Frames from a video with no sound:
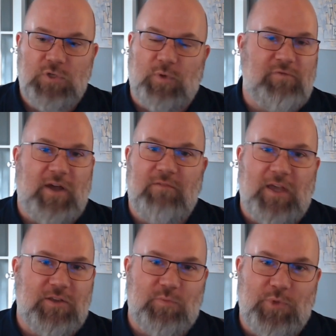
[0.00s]

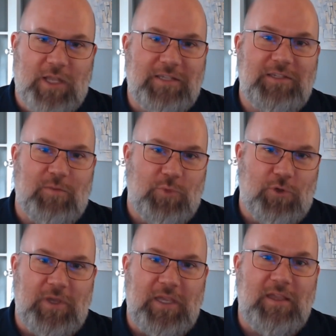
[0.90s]
25,000 plus
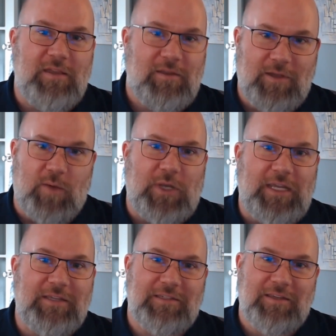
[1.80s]
employee
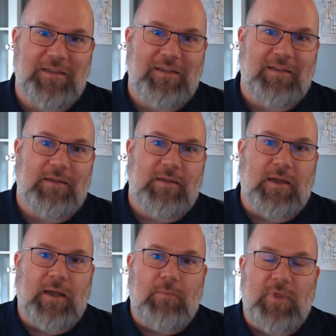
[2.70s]
companies
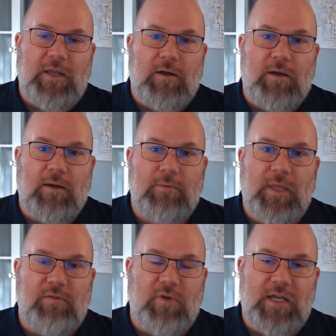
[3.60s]
that are
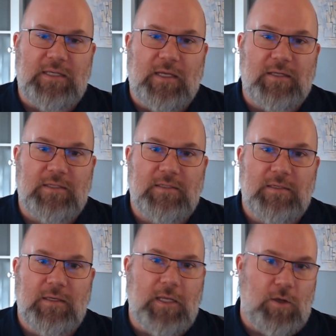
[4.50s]
advising
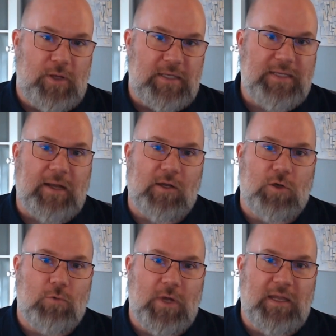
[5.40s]
us, in a
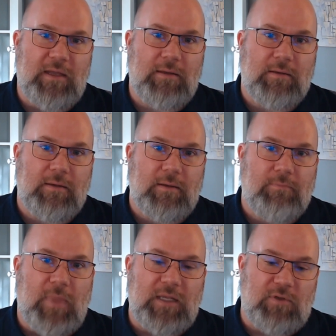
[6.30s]
technical way
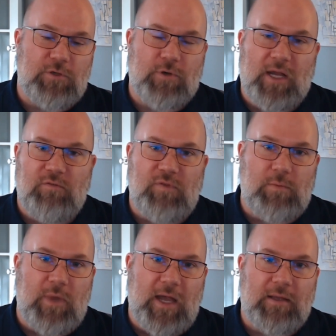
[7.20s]
and giving direct
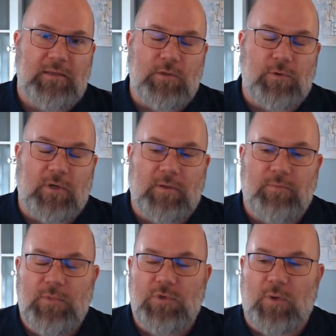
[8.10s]
feedback to
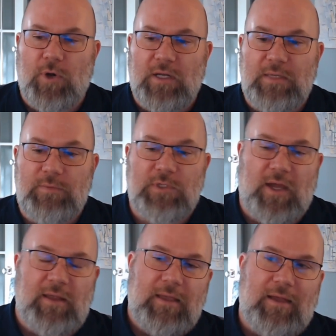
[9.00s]
our product team.
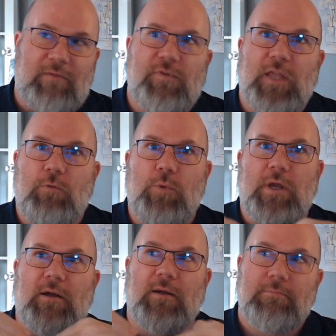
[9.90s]
So I feel like
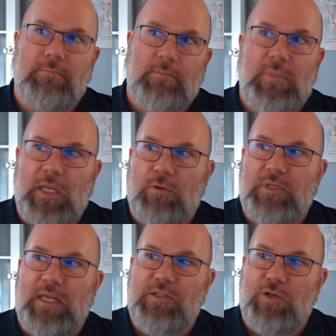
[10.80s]
we're,
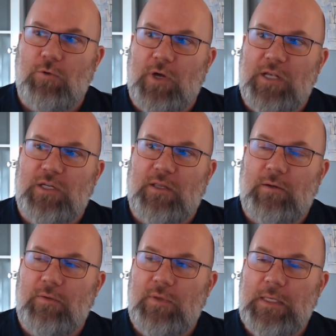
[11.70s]
to answer your question,